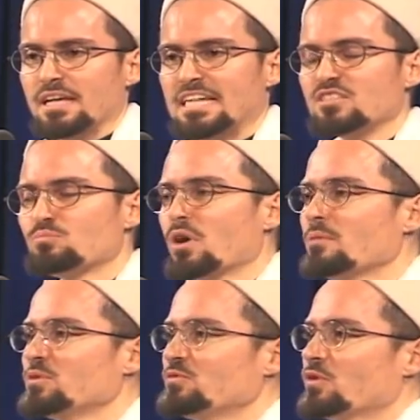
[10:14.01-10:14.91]
He's
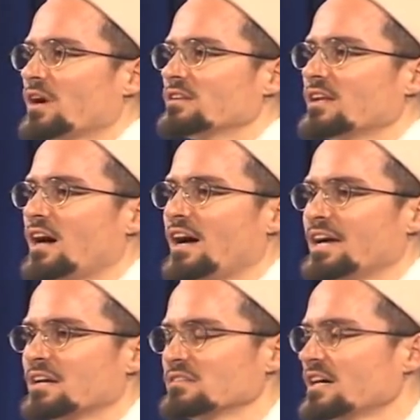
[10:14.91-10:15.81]
brought before Allah
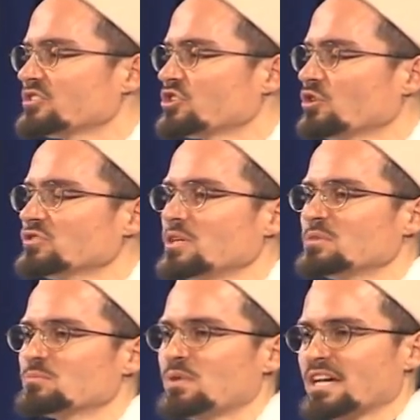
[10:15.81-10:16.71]
and Allah shows him
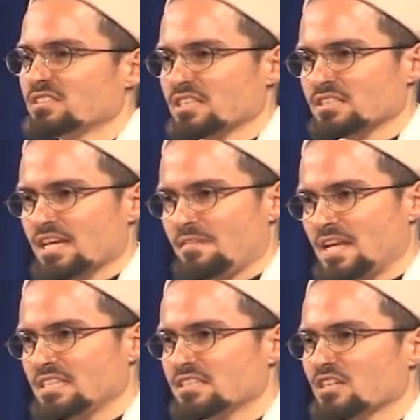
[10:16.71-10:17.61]
his blessings and
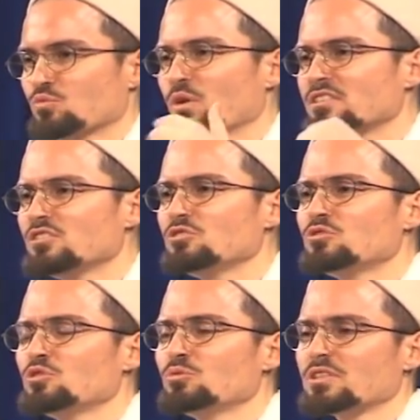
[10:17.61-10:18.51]
then he says, What did you
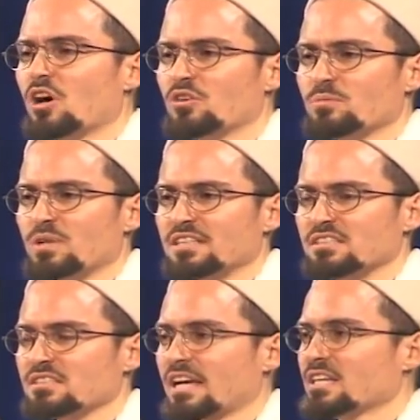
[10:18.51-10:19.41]
do with all the
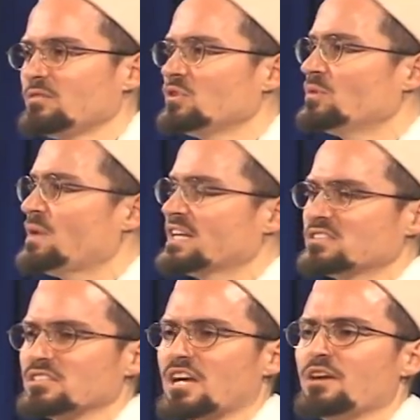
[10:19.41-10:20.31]
blessings I gave you? The man
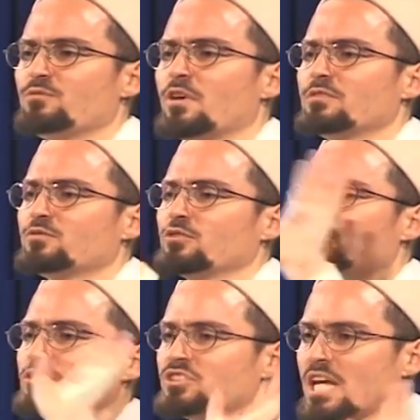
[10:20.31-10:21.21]
says, I fought for
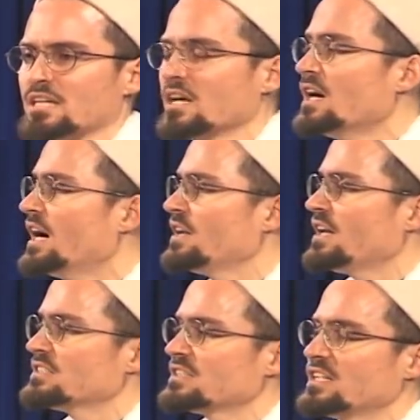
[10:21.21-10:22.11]
your sake.
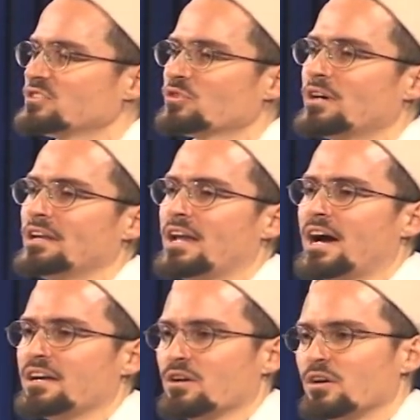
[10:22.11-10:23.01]
Allah says, You're a
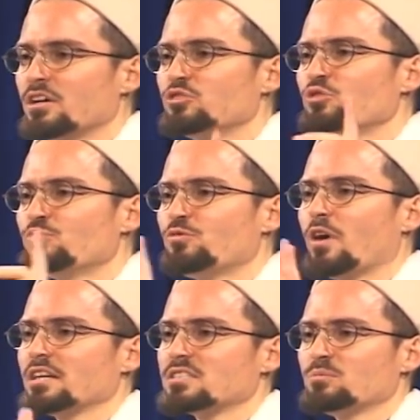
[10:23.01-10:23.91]
liar. You
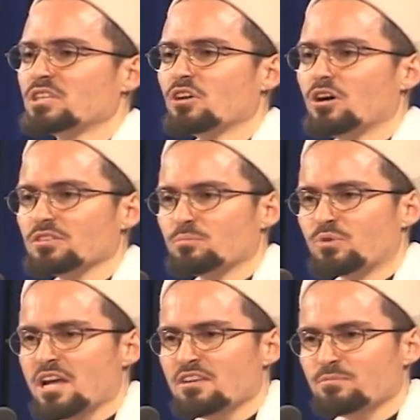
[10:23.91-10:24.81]
fought to be called a
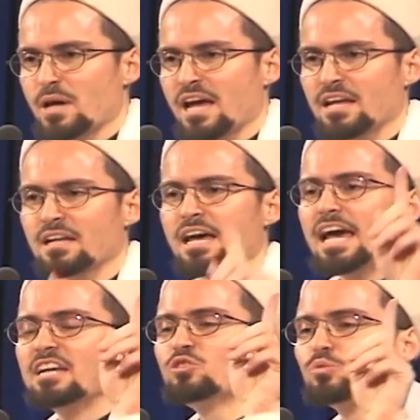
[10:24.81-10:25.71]
brave man
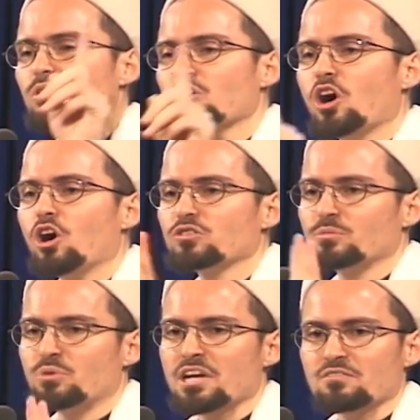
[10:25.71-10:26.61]
and you were called a
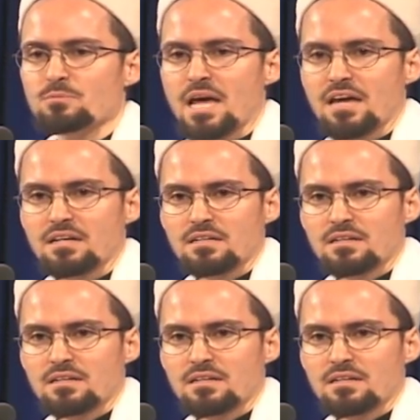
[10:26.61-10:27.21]
brave man.